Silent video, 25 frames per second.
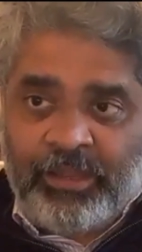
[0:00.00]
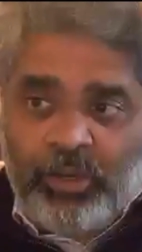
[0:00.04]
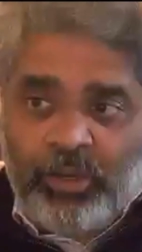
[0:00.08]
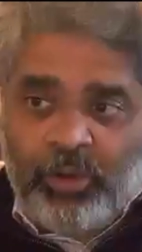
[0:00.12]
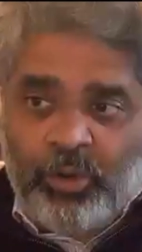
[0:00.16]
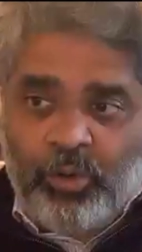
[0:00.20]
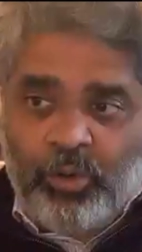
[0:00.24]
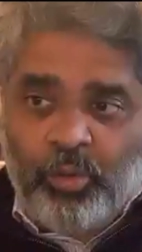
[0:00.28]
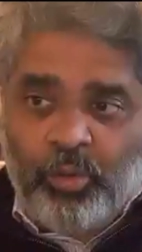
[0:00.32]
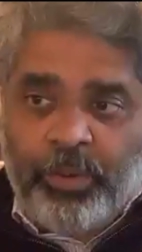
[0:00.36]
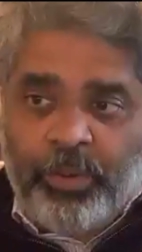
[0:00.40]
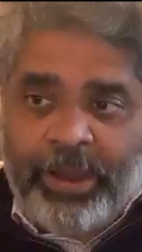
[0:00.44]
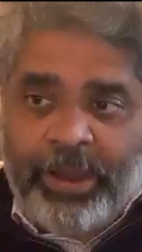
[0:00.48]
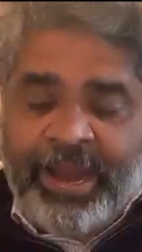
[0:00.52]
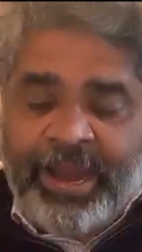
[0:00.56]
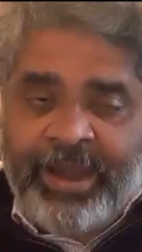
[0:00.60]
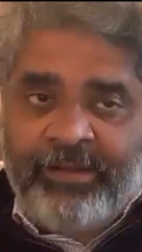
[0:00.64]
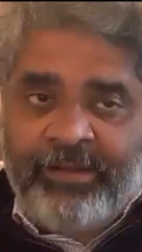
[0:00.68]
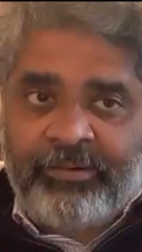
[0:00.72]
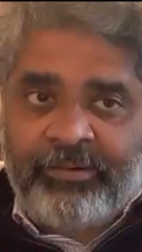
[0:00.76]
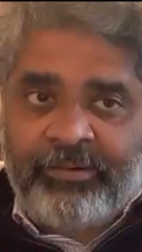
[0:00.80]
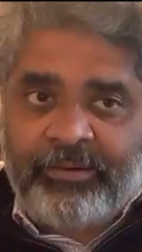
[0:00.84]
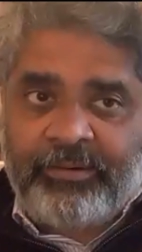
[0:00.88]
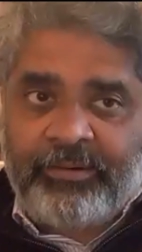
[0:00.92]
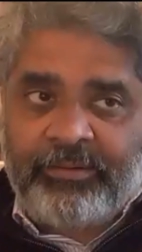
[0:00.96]
Where
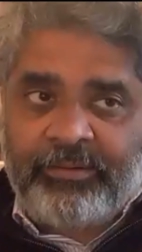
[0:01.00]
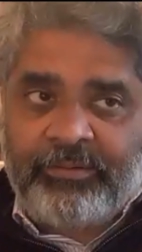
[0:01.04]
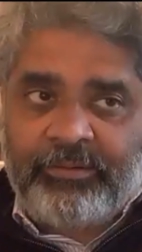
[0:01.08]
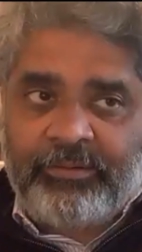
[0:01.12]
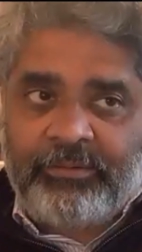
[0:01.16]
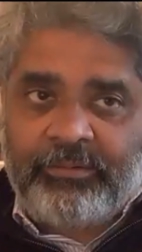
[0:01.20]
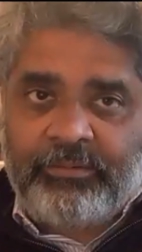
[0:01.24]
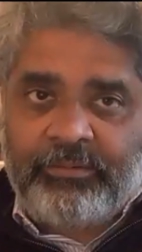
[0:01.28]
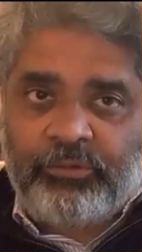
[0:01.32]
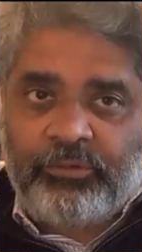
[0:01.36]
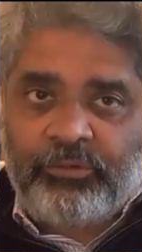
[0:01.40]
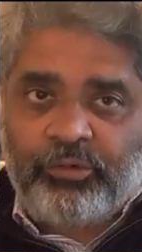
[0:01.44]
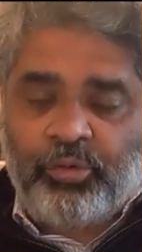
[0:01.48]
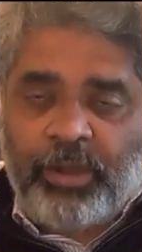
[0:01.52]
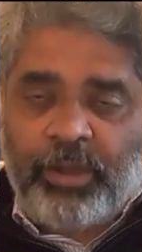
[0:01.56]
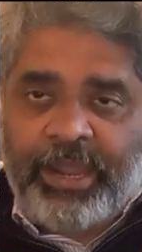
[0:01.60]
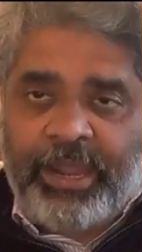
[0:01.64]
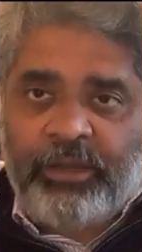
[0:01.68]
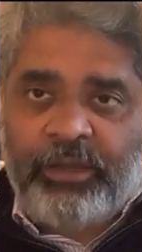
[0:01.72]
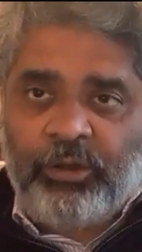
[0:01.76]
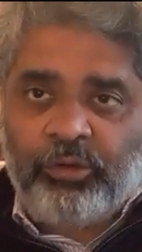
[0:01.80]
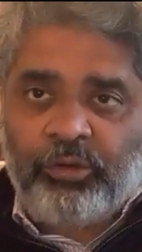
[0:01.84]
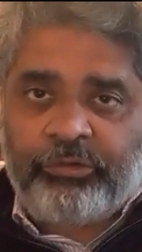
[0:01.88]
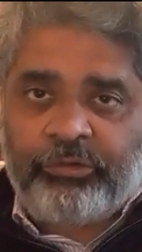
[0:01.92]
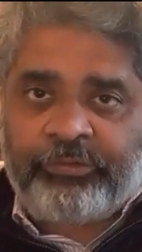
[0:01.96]
do
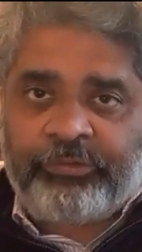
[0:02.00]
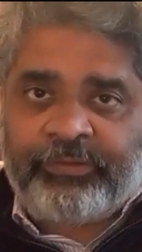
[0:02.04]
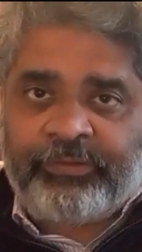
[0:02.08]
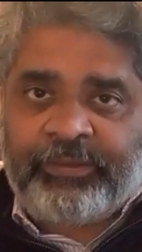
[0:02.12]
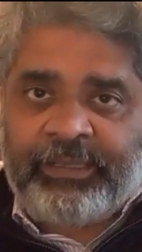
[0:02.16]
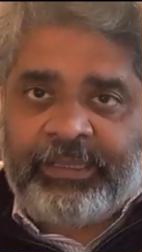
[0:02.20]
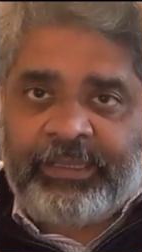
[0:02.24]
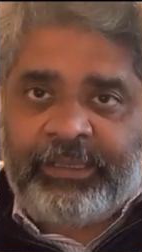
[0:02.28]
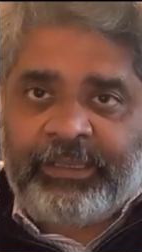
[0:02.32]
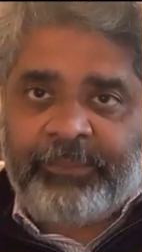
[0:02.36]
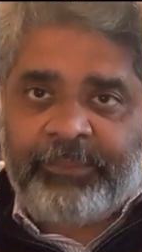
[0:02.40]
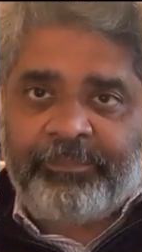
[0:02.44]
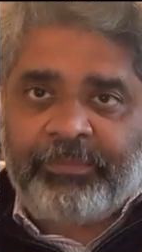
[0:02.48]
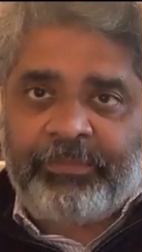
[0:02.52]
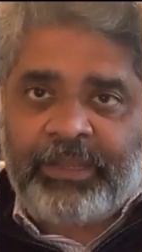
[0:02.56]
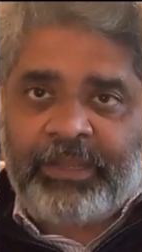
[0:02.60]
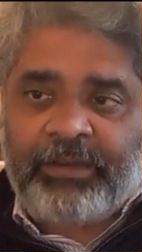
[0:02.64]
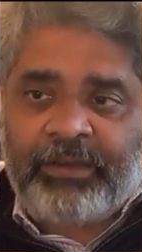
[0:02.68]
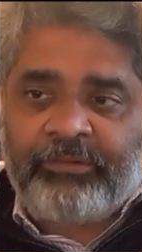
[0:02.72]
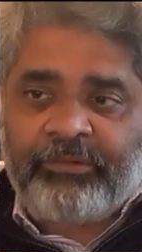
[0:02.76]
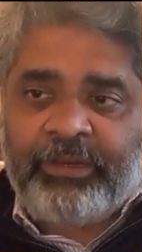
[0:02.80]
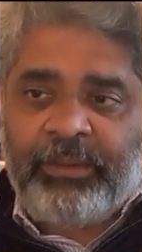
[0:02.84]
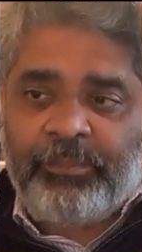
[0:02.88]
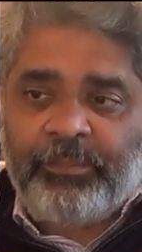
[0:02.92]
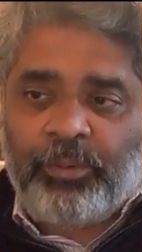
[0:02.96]
I see that
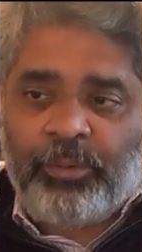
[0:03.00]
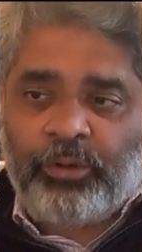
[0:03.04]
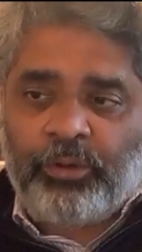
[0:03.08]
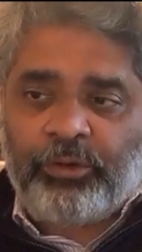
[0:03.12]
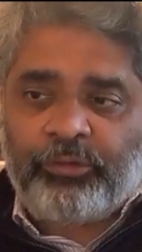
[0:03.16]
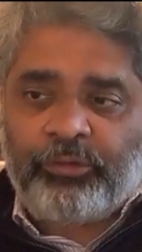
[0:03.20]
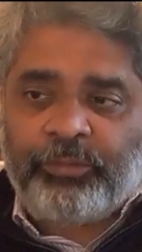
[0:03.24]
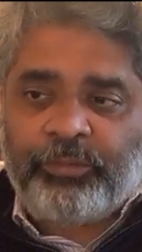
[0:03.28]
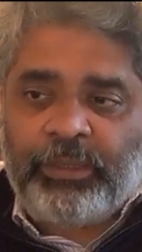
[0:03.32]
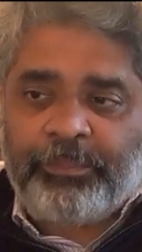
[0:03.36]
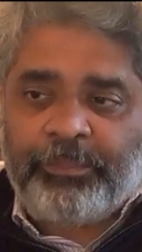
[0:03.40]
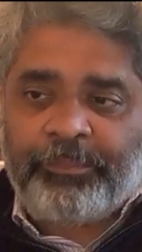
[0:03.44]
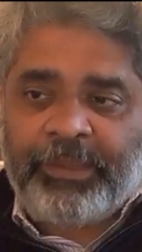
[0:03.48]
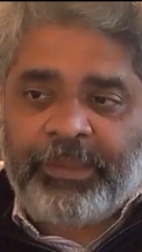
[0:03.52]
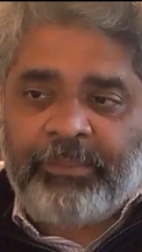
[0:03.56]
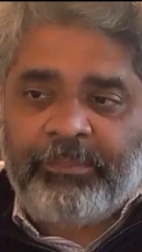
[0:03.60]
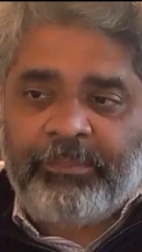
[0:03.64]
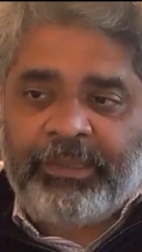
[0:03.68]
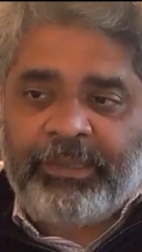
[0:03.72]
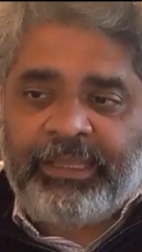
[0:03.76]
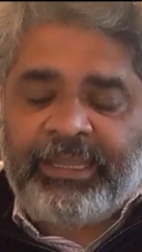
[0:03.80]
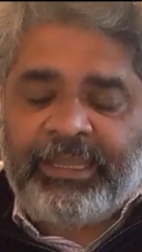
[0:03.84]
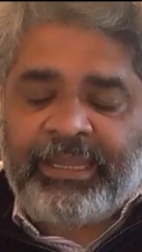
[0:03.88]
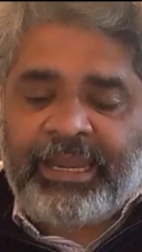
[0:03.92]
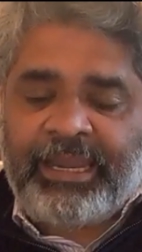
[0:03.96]
green bonds will pay
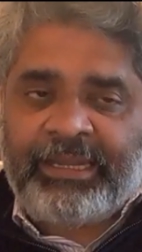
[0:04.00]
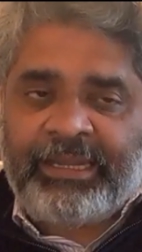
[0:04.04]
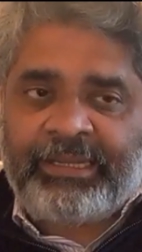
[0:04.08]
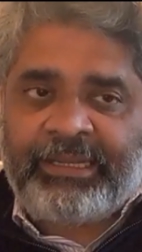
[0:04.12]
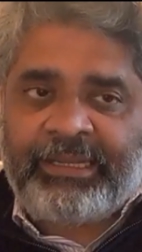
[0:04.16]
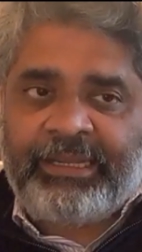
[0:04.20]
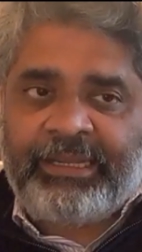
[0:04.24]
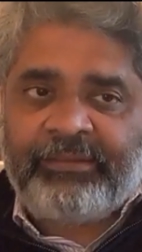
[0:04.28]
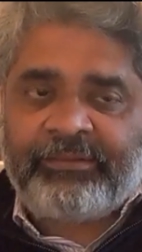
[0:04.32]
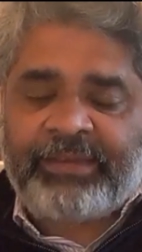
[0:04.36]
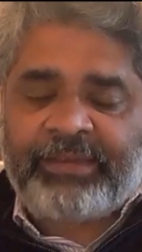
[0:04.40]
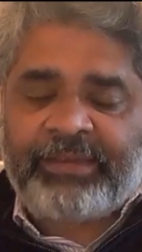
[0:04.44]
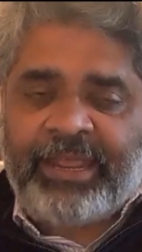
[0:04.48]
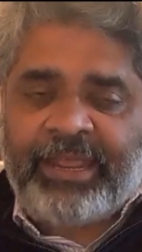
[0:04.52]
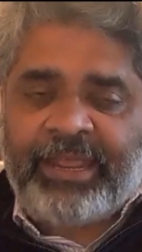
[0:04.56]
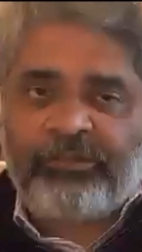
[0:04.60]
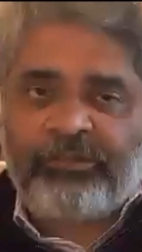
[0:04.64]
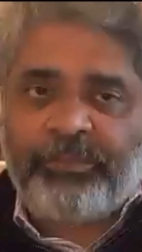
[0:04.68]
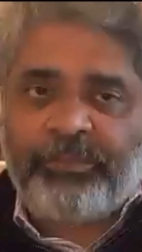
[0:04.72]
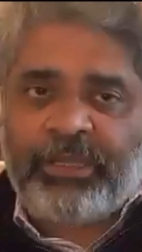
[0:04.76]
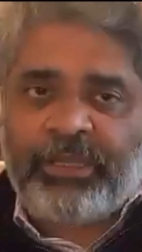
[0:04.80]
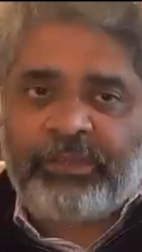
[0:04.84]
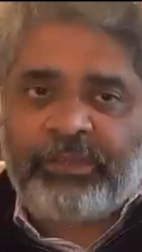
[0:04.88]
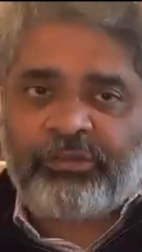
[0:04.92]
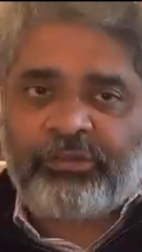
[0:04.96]
me at least as
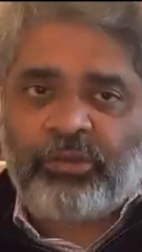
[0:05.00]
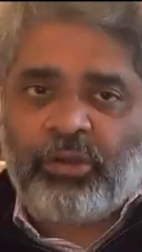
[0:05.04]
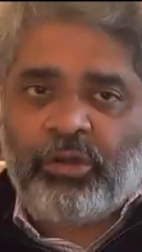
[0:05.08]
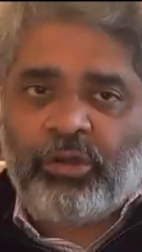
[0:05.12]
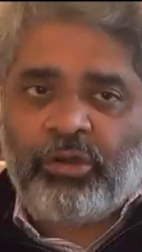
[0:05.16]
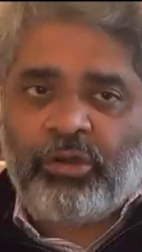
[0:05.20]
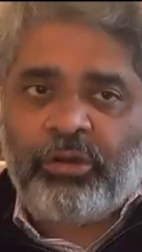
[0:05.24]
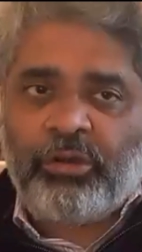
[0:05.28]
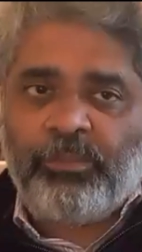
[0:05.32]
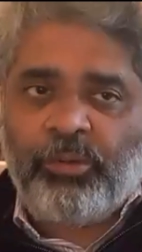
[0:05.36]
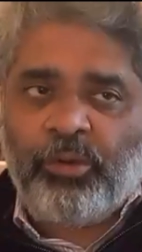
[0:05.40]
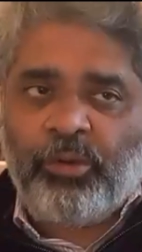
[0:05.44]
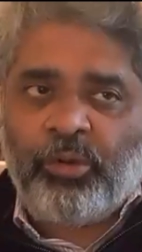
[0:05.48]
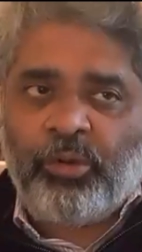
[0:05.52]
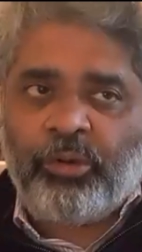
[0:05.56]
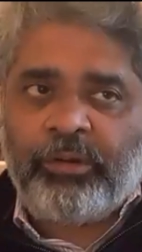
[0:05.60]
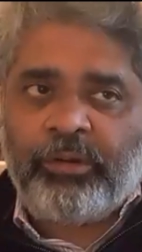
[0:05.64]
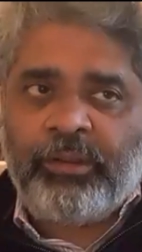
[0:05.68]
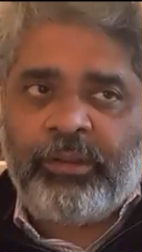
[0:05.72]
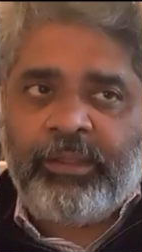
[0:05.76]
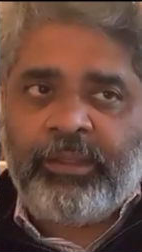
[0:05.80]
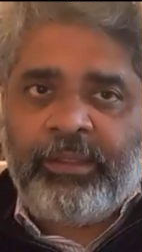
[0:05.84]
much or more